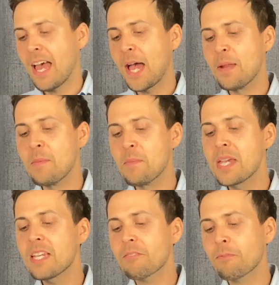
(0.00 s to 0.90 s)
and
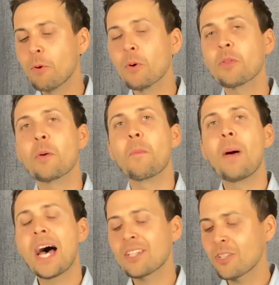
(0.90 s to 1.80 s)
meet for the
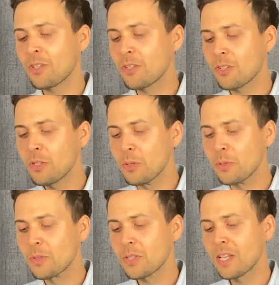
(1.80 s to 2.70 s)
master's
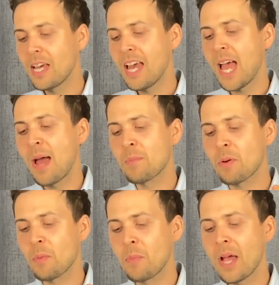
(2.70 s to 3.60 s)
use, and
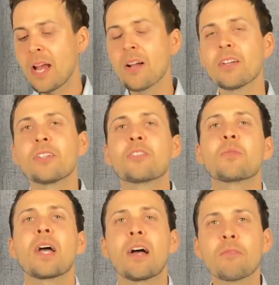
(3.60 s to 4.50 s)
prepared
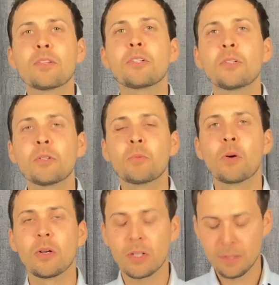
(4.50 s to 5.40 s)
unto every good
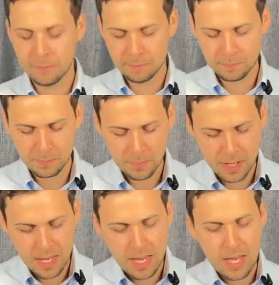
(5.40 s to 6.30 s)
work.
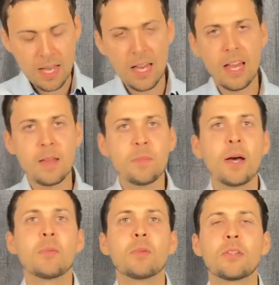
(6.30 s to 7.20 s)

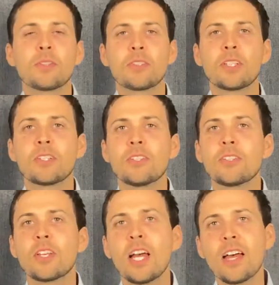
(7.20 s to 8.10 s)
Amen, brothers and
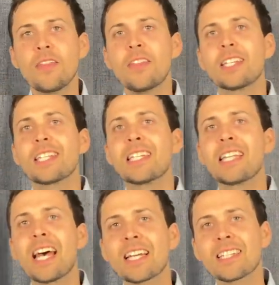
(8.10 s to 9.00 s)
sisters. This
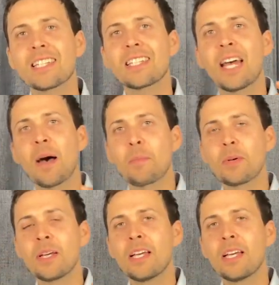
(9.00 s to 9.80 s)
next step